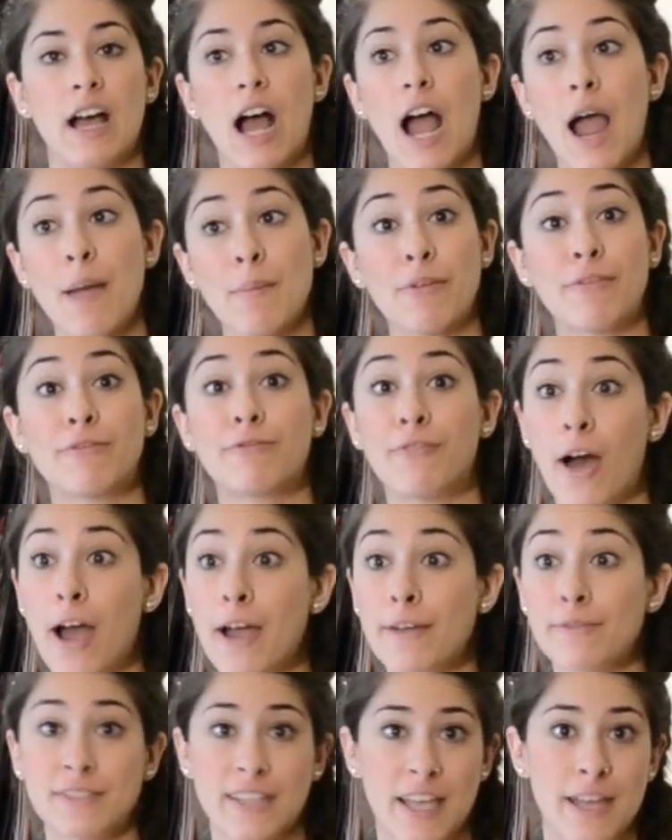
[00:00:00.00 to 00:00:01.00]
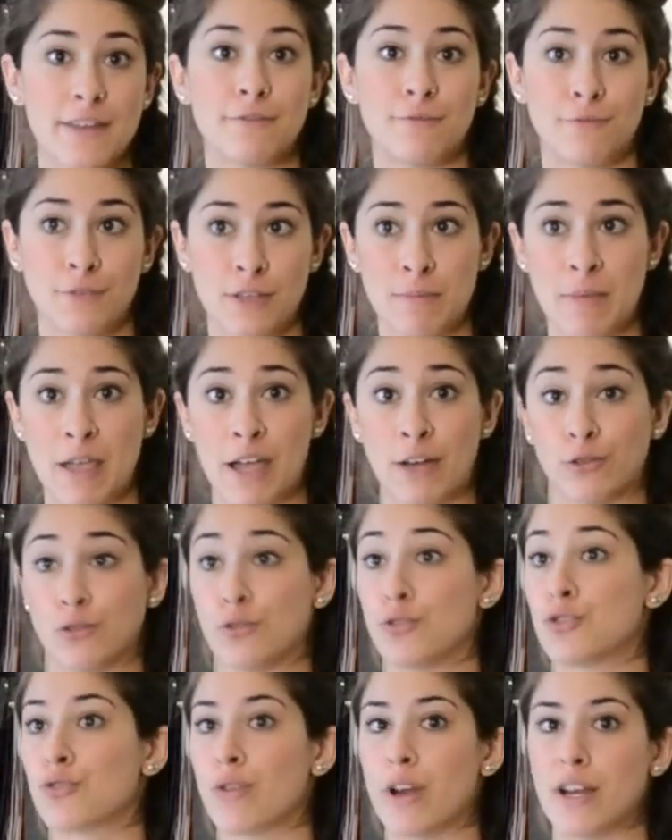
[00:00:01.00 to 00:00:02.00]
I'm a 5'10" female
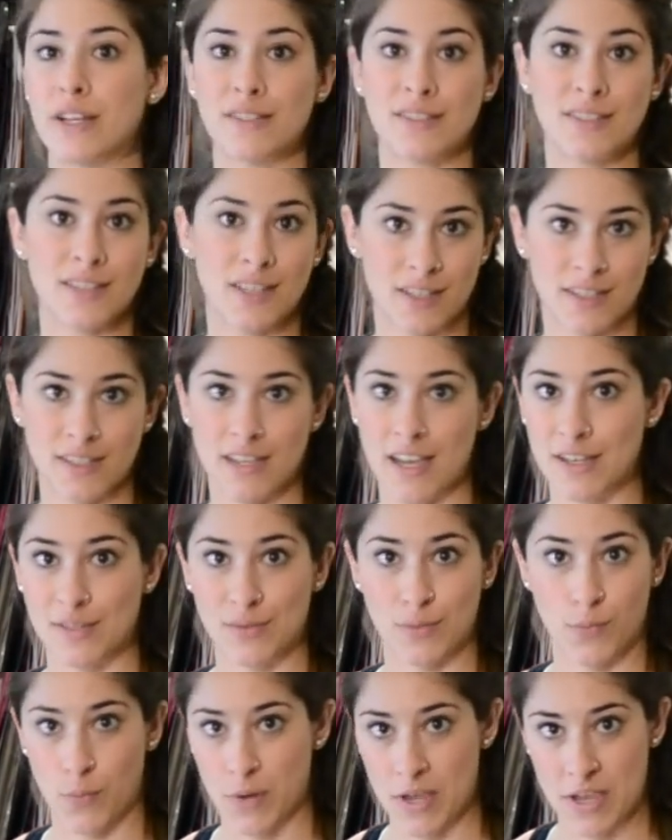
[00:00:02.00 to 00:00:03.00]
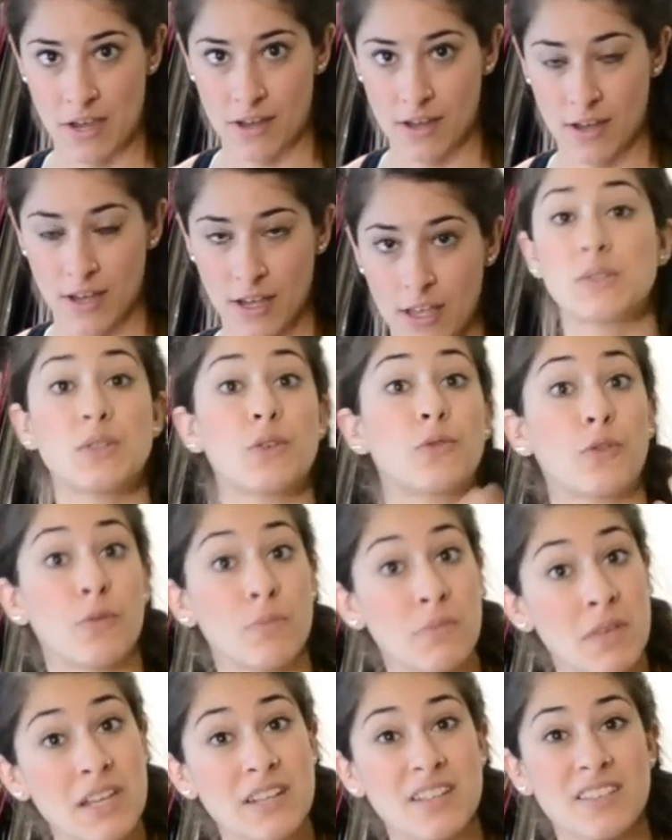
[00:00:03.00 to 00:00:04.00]
who trains 6 days a week. So for
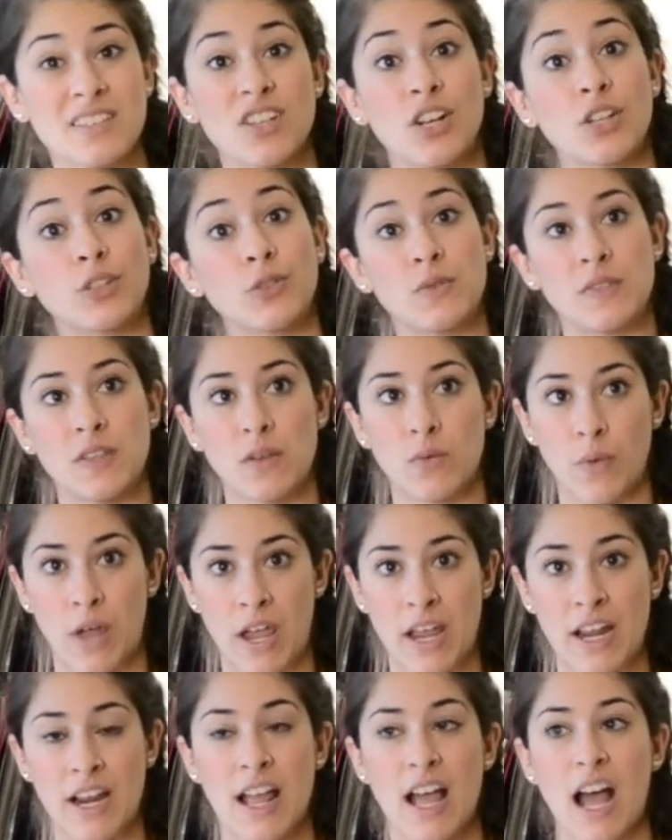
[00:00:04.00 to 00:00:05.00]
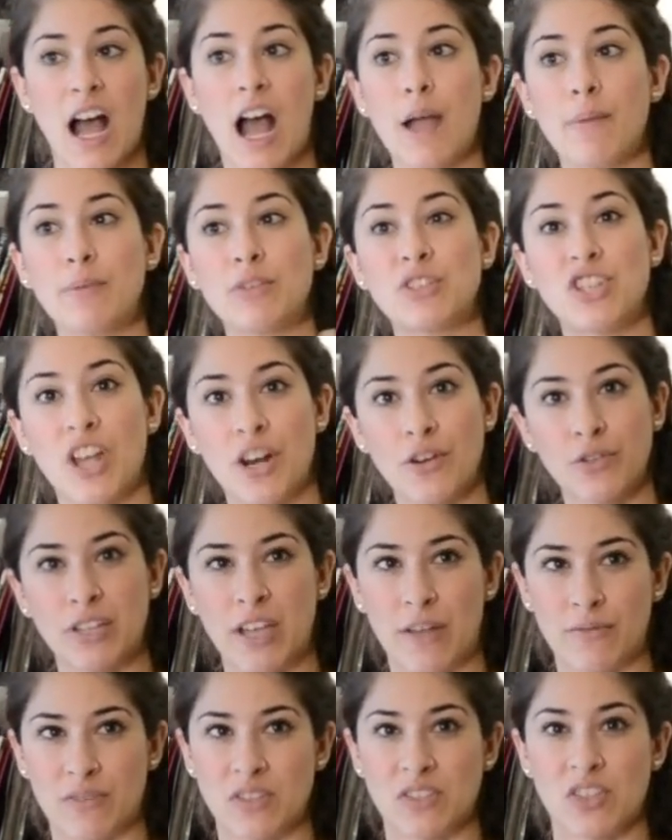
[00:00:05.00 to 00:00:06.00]
me to start losing weight, I would generally
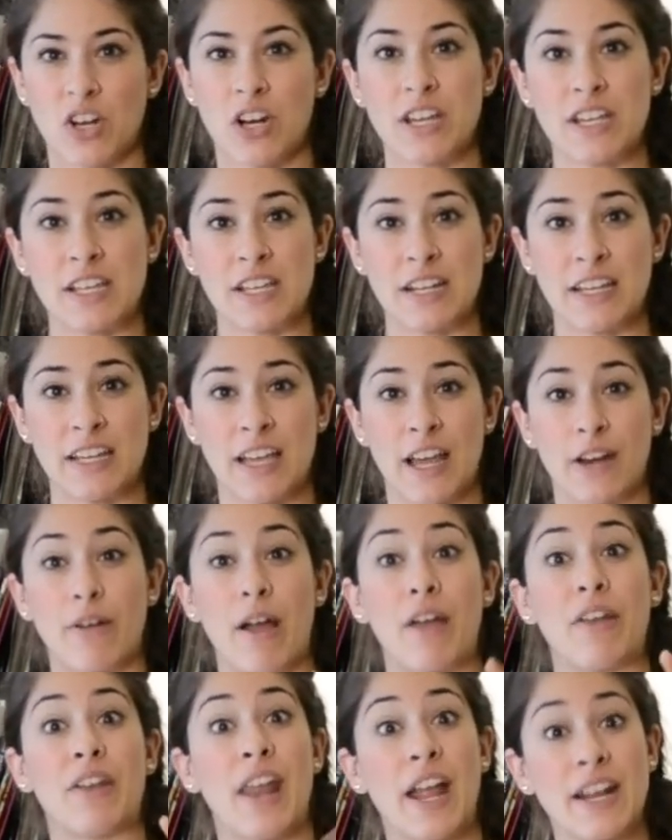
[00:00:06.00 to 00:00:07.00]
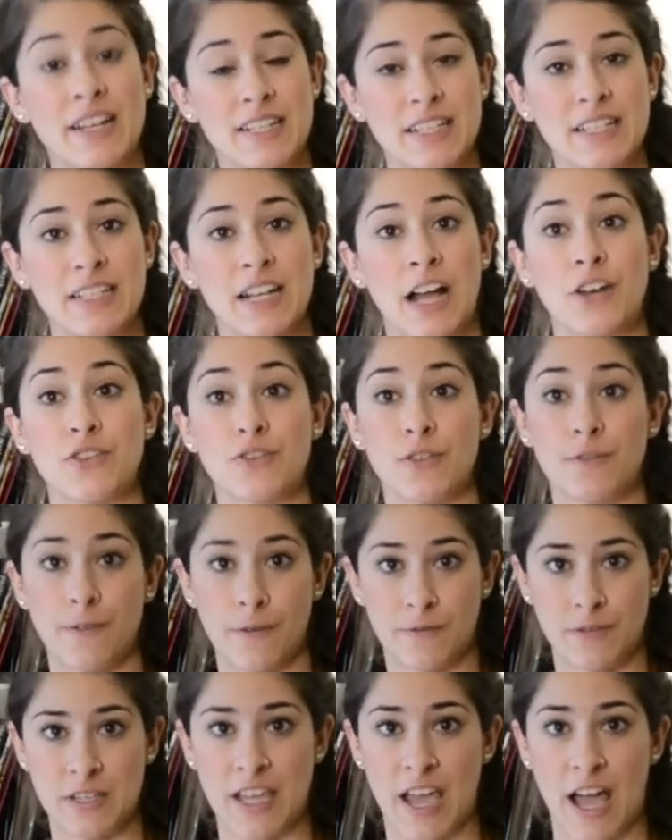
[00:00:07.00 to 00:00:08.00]
have to start eating at around
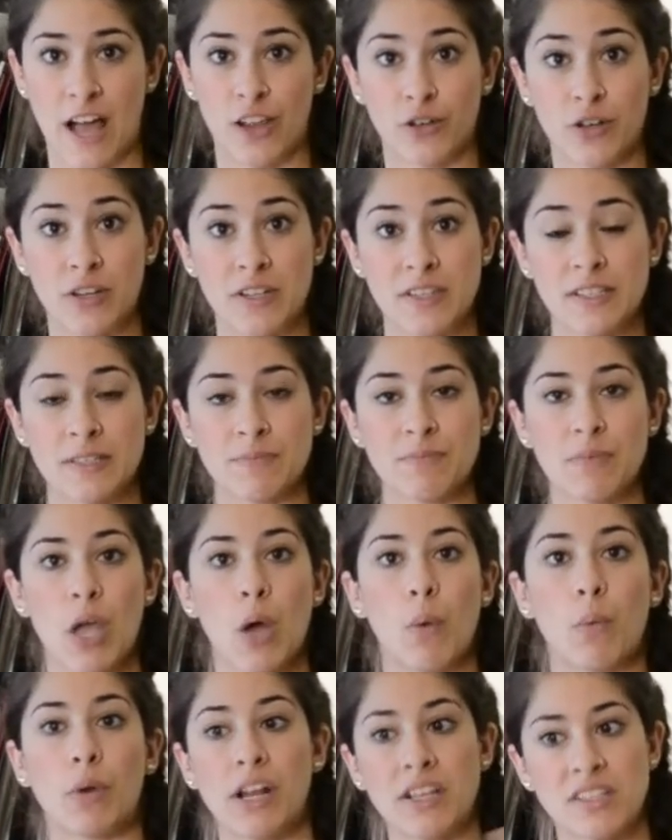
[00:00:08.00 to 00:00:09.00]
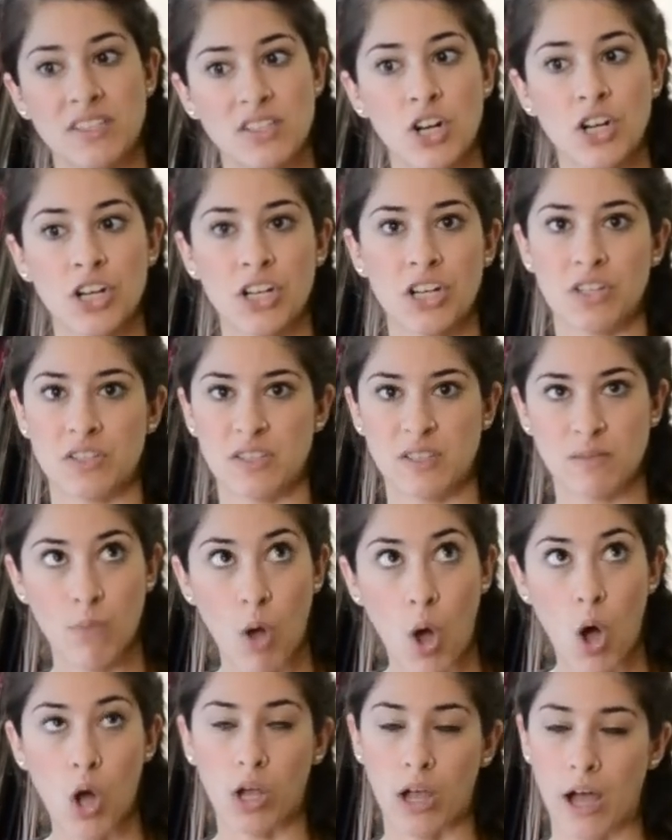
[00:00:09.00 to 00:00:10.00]
1,950 calories. When I started a
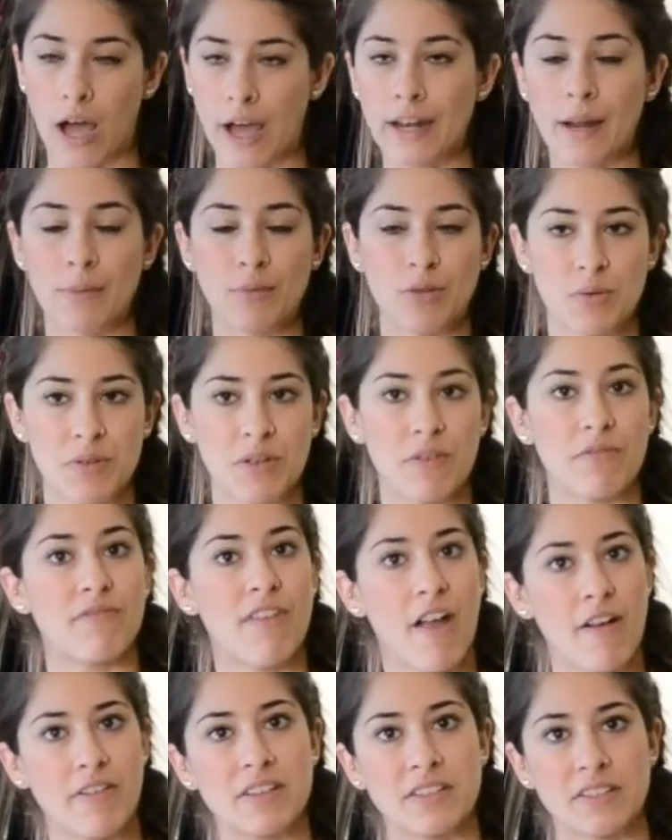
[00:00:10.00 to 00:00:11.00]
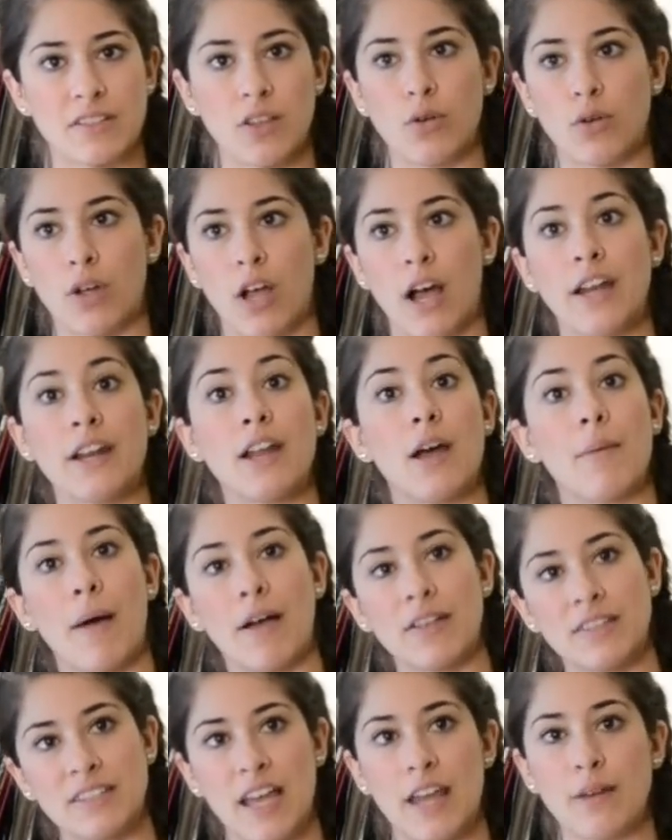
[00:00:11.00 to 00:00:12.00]
small cut, I'm doing a very slow cut,
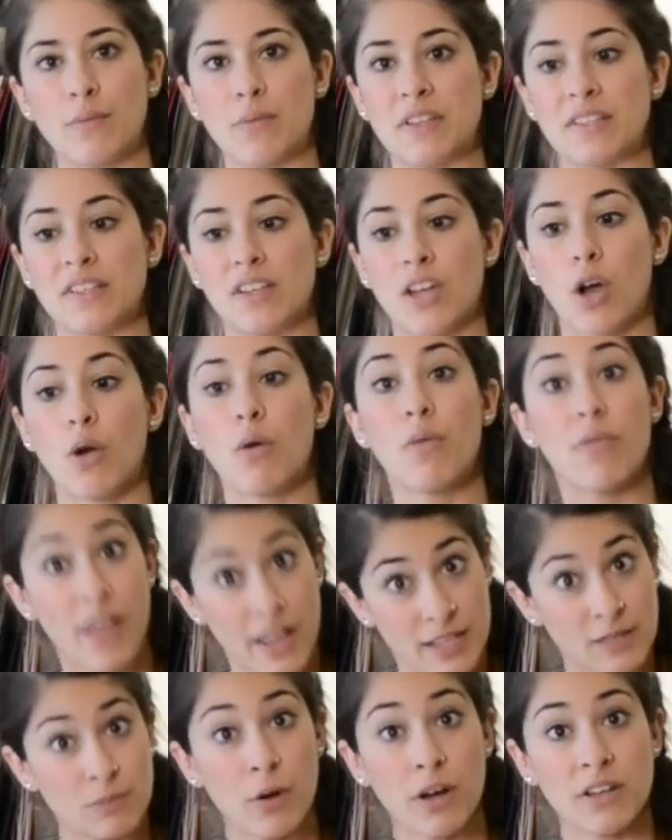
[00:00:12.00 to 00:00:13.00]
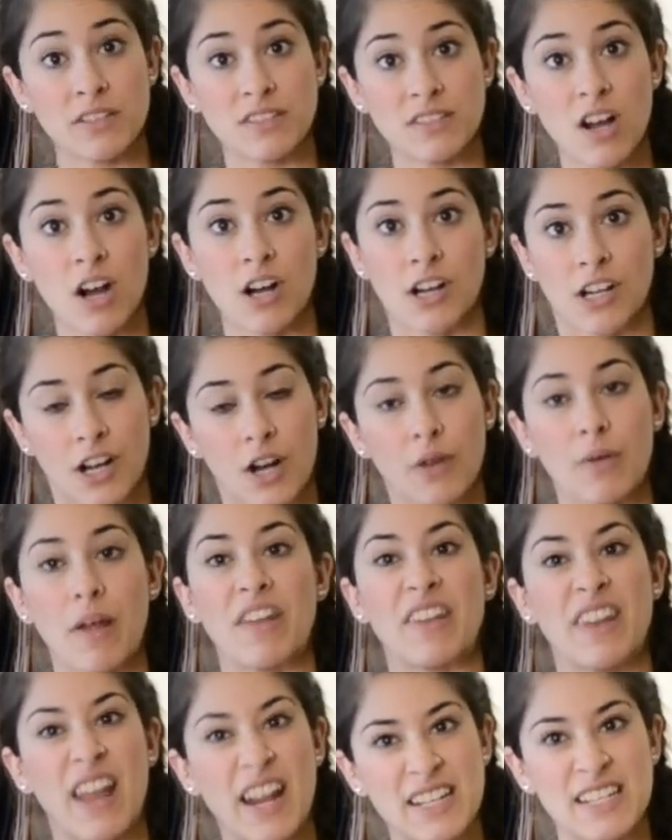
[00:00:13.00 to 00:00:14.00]
about 10 weeks ago, that's where I started,
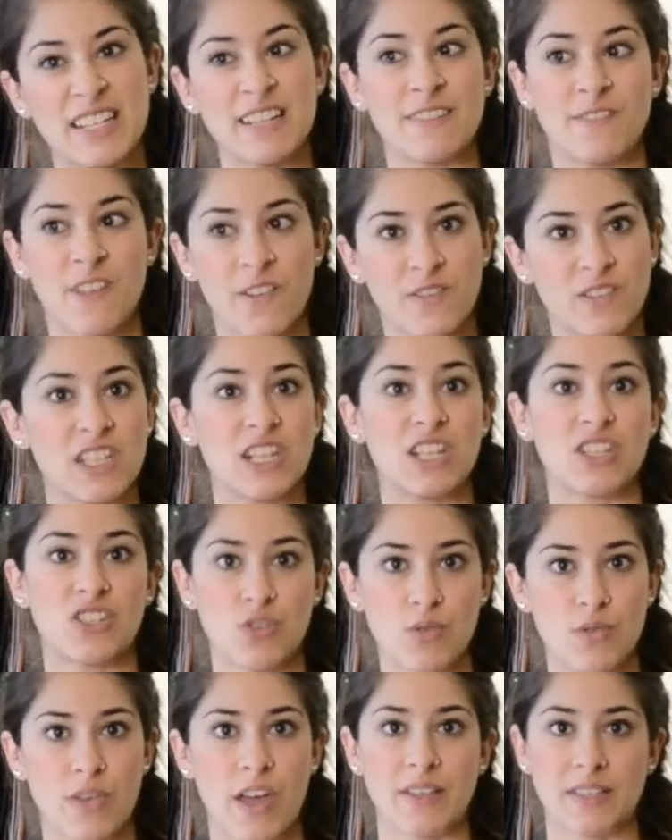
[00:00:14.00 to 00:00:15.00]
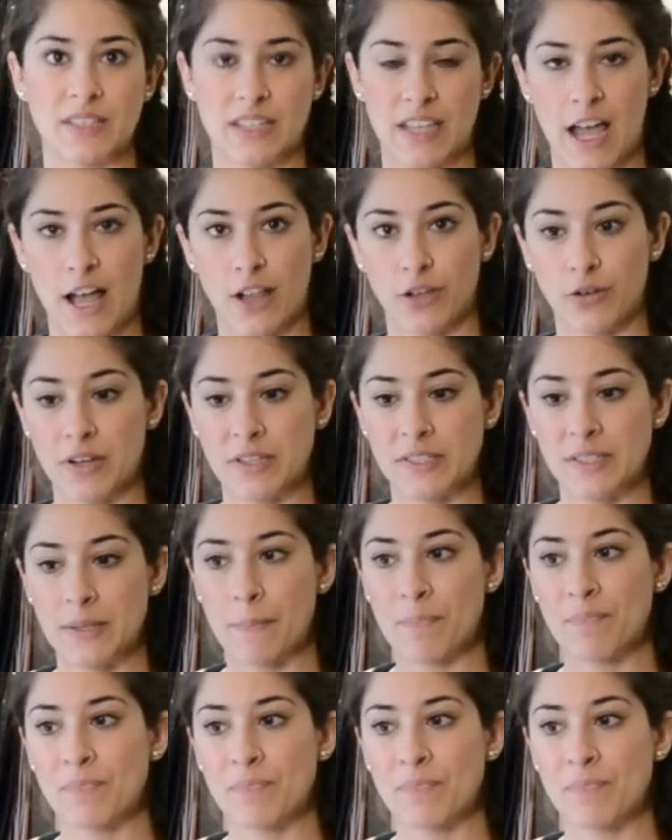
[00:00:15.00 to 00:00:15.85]
around 1,950 to 2,000 calories.